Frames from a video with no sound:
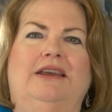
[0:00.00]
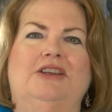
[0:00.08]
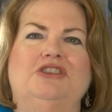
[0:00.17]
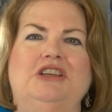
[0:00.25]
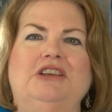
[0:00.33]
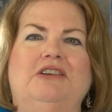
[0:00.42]

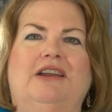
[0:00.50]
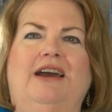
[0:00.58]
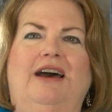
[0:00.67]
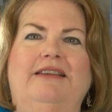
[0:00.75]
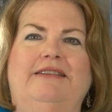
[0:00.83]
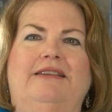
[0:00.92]
She and her
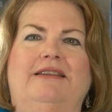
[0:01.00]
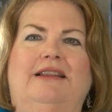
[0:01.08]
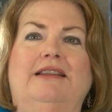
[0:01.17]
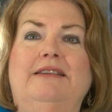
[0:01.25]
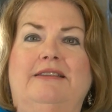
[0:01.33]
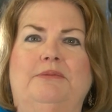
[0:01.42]
cousin
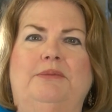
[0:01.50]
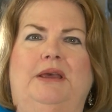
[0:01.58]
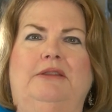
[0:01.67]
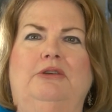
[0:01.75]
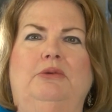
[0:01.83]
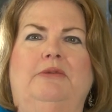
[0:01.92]

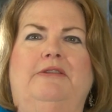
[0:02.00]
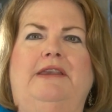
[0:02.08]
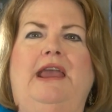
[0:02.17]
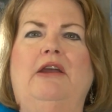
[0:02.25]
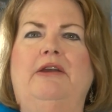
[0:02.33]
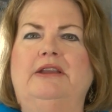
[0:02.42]
Elizabeth, who was
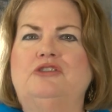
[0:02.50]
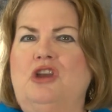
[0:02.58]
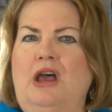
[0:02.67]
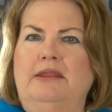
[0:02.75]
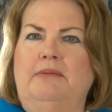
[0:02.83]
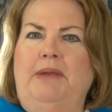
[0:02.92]
carrying
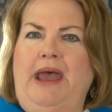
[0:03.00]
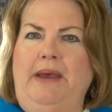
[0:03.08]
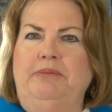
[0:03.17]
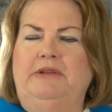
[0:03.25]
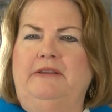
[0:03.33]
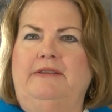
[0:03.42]
John the
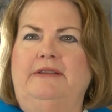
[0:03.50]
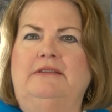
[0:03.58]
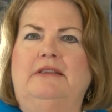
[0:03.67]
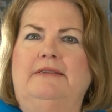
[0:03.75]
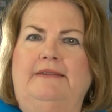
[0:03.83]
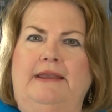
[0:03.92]
Baptist at
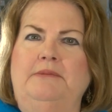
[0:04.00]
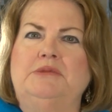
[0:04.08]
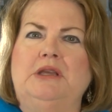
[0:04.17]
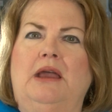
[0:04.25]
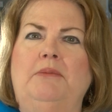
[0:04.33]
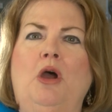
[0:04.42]
the same
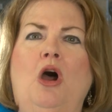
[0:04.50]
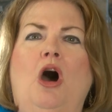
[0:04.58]
time,